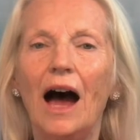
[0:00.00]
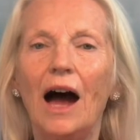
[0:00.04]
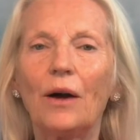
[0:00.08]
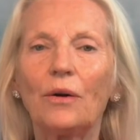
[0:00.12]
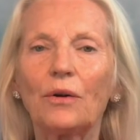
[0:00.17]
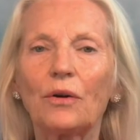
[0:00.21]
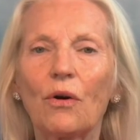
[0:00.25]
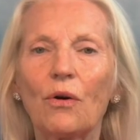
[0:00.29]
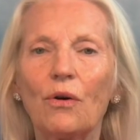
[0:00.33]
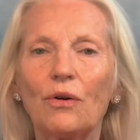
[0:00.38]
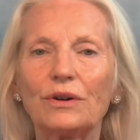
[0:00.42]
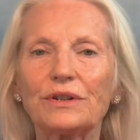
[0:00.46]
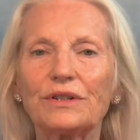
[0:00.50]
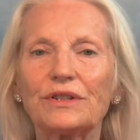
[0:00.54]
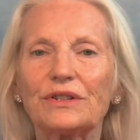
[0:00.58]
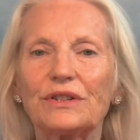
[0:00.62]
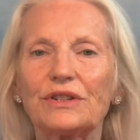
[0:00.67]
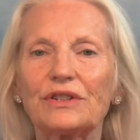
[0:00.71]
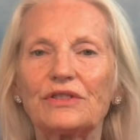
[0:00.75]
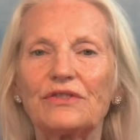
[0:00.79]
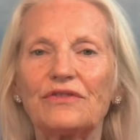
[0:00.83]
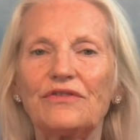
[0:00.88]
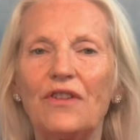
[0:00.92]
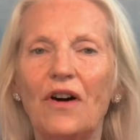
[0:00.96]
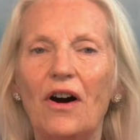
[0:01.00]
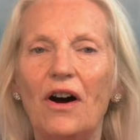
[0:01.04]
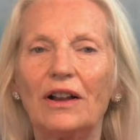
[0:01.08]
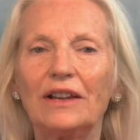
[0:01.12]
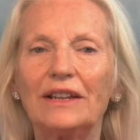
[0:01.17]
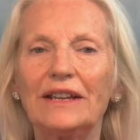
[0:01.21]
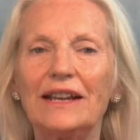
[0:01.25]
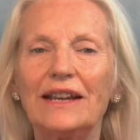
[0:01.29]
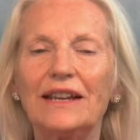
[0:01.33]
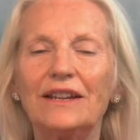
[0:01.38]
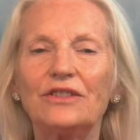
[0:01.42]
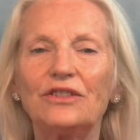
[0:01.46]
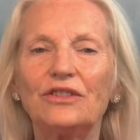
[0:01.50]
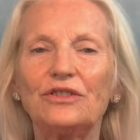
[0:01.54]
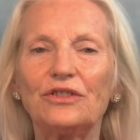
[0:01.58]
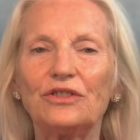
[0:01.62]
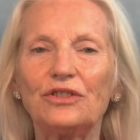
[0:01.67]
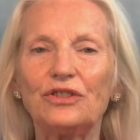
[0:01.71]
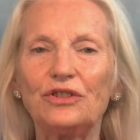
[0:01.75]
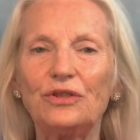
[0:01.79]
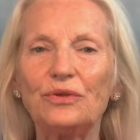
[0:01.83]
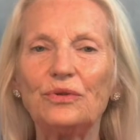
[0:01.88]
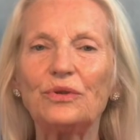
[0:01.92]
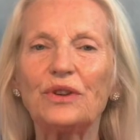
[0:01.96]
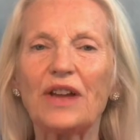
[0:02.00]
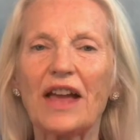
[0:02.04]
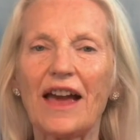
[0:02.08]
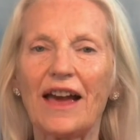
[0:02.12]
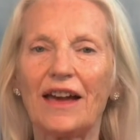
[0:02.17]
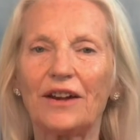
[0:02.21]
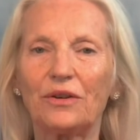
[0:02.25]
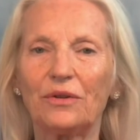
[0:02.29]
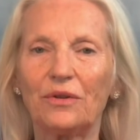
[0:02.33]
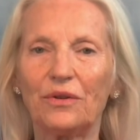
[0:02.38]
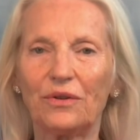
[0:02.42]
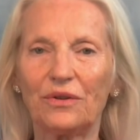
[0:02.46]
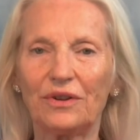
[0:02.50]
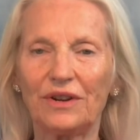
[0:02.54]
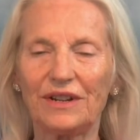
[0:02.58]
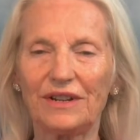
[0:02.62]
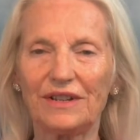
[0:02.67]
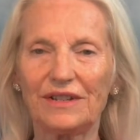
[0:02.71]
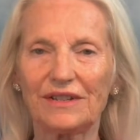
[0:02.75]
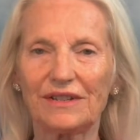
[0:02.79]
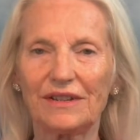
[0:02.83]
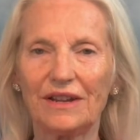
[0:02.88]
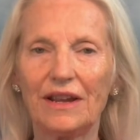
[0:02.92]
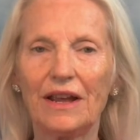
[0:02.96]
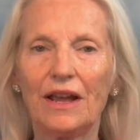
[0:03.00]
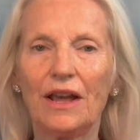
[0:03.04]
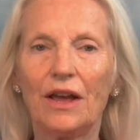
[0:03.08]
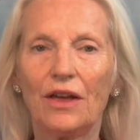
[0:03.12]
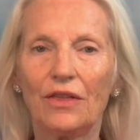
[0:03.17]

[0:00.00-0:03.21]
Our courses fall into two categories,